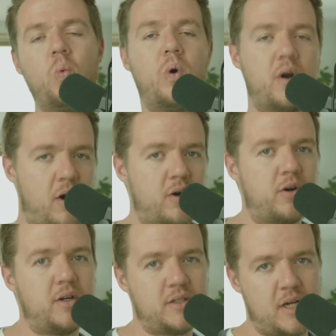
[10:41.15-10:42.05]

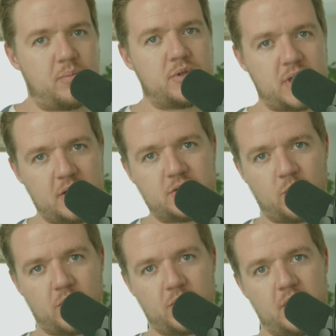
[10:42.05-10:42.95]
110%
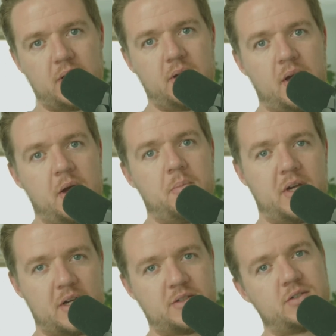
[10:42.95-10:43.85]
it's worth it,
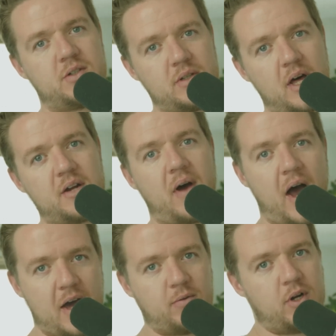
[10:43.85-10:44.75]
because there's a lot of
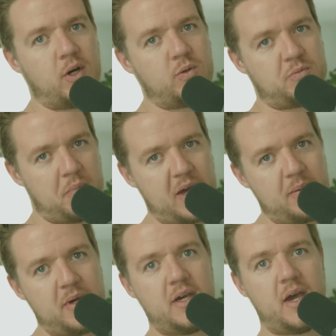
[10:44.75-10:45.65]
I don't knows,
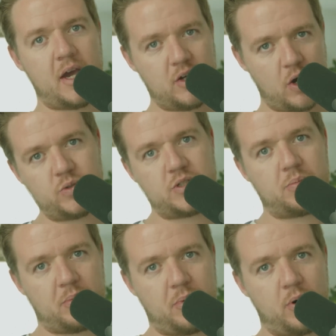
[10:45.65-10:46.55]
maybe, and
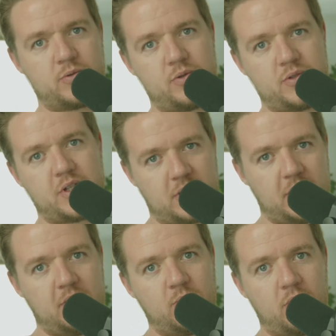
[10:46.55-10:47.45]
ghosted proposals in the
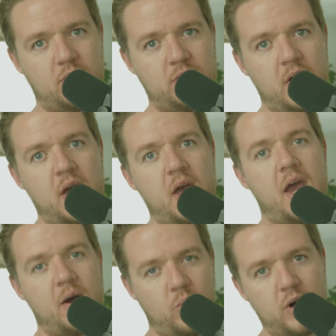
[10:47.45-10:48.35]
cleaning world,
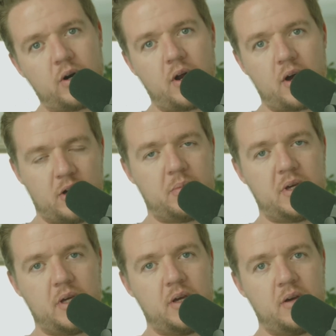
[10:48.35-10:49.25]
and we're not going to
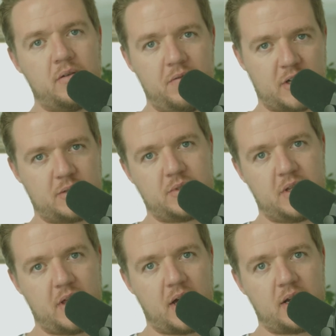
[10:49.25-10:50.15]
be victim
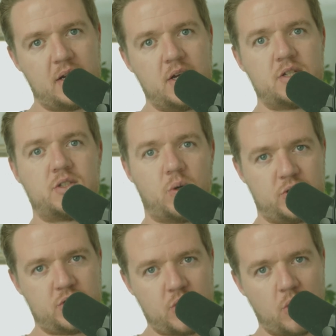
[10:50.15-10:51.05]
to that. So
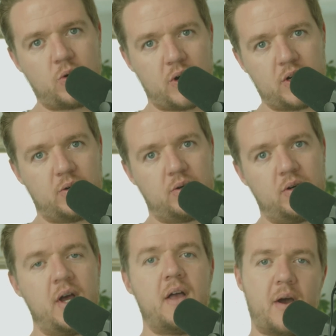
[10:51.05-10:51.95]
it's so
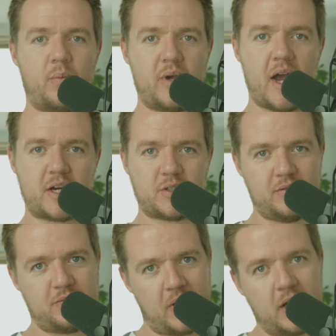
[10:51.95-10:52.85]
critical that we
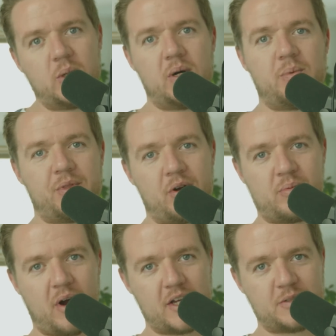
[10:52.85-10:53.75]
actually follow up with our
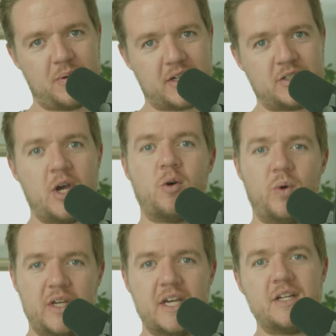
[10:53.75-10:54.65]
prospects.
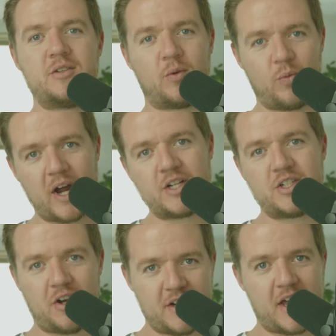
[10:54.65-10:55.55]
We get
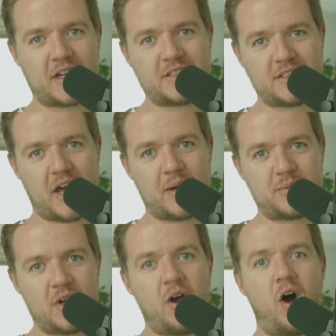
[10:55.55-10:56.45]
direction on next
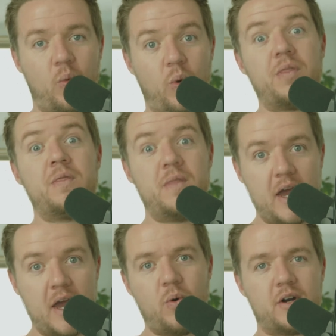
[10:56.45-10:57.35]
steps, on what
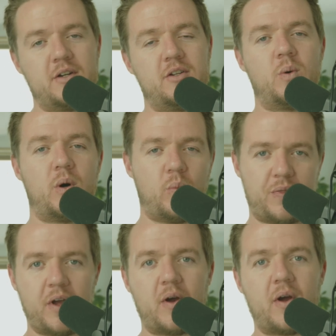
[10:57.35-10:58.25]
they want to do, on
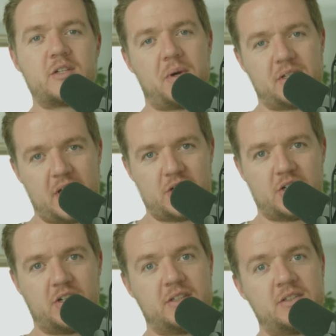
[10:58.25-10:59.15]
what their
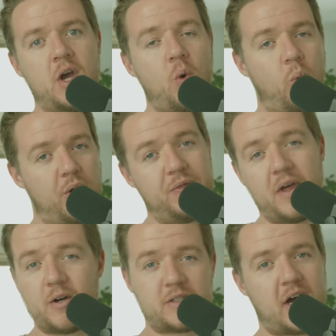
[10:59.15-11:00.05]
expectation is, what
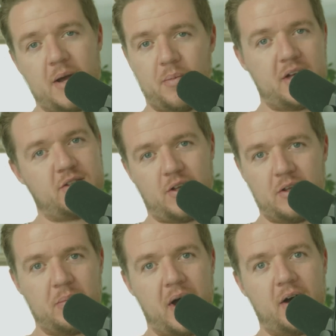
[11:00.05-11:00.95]
their timeline's
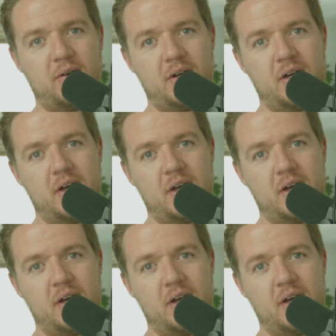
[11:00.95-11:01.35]
all about.